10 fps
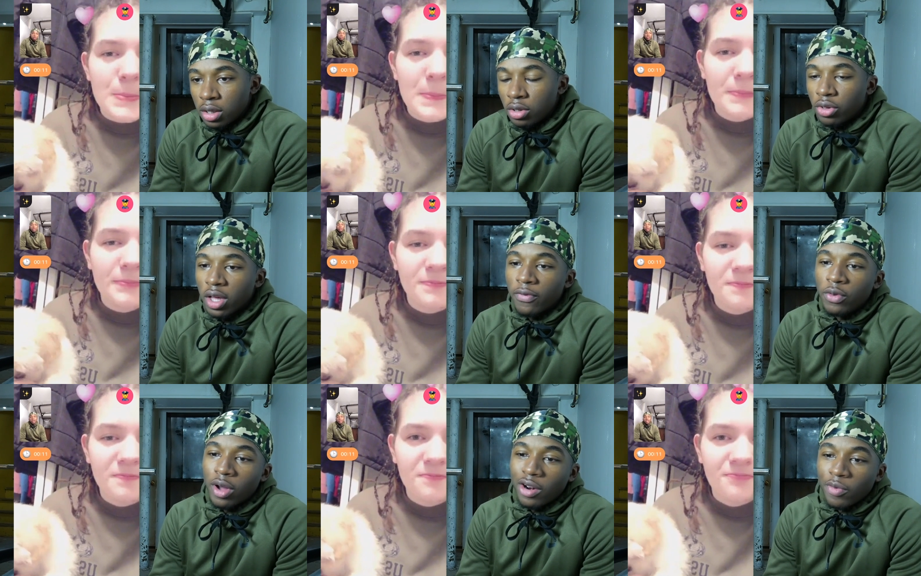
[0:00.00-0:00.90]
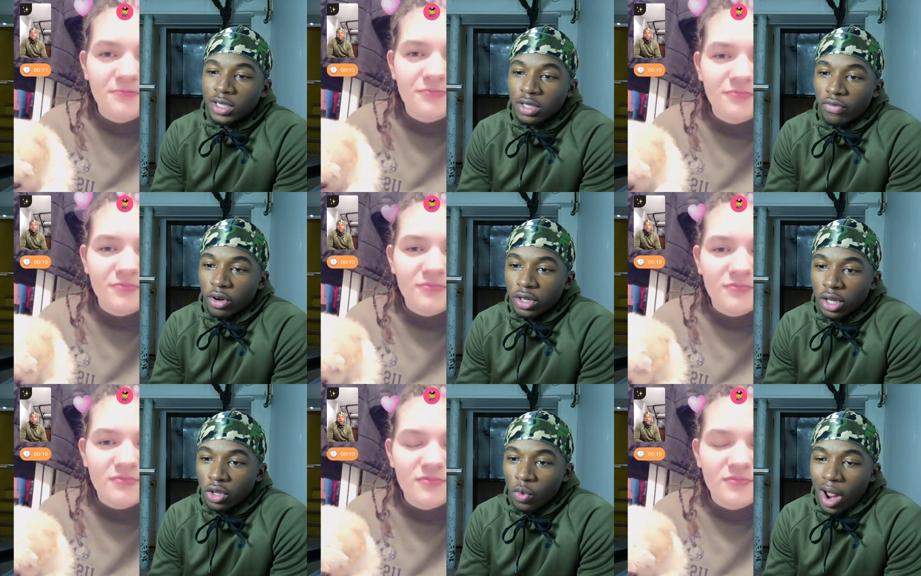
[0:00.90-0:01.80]
Speaker 1: You think if you got arrested for a D
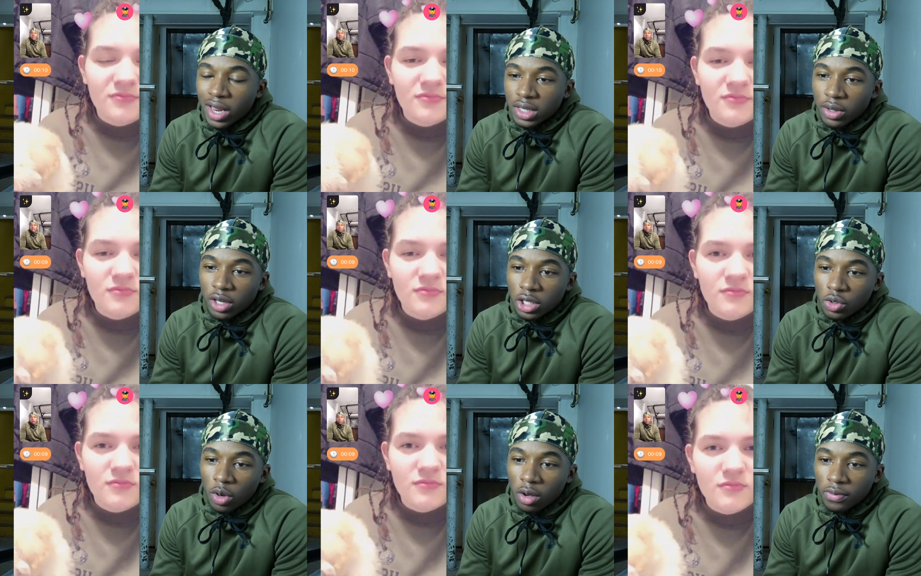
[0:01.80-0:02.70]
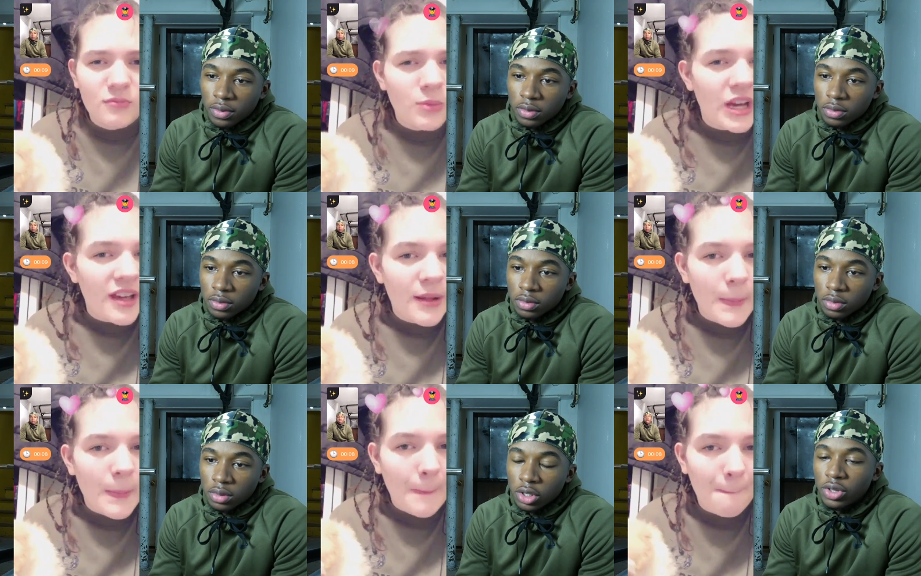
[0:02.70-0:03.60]
U I that they would let you off? What?
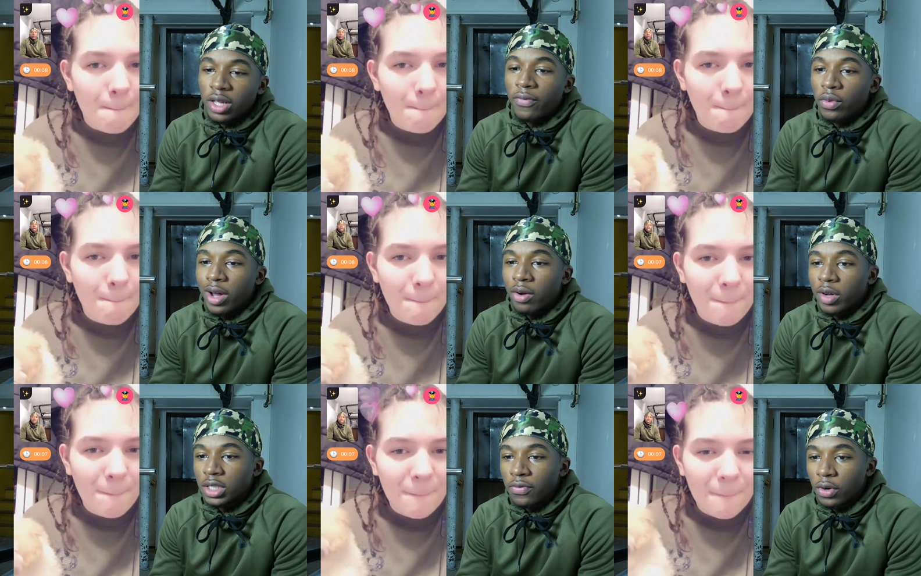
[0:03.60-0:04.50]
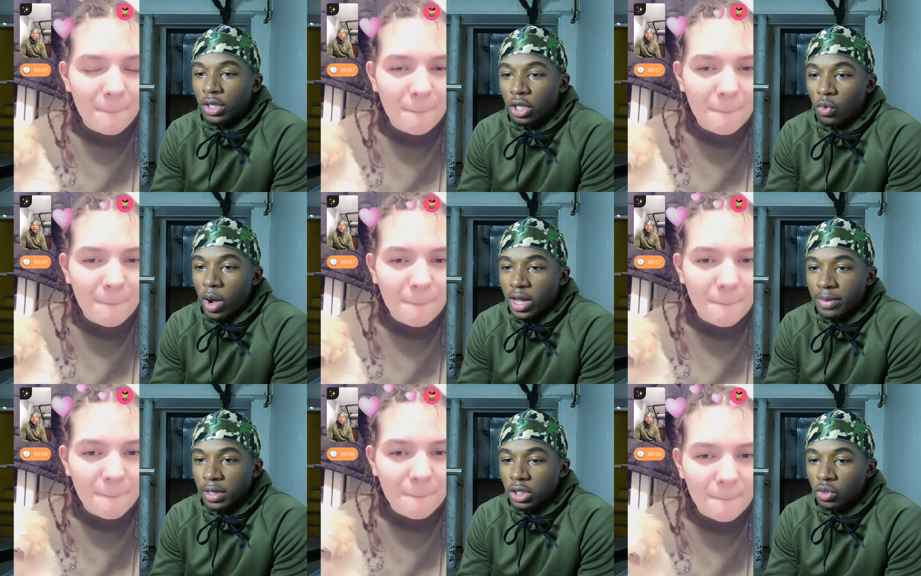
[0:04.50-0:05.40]
You think if you got arrested for a D U I they
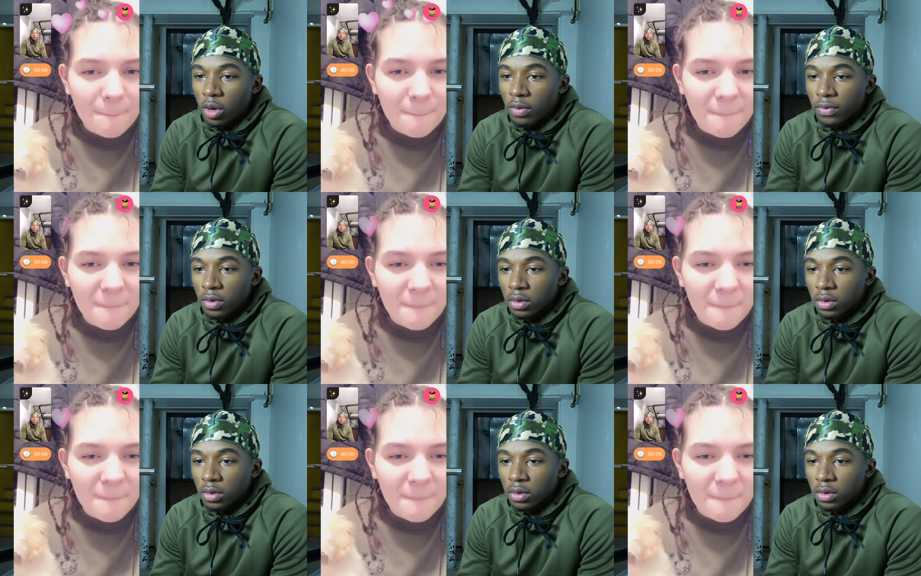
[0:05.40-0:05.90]
would let you off?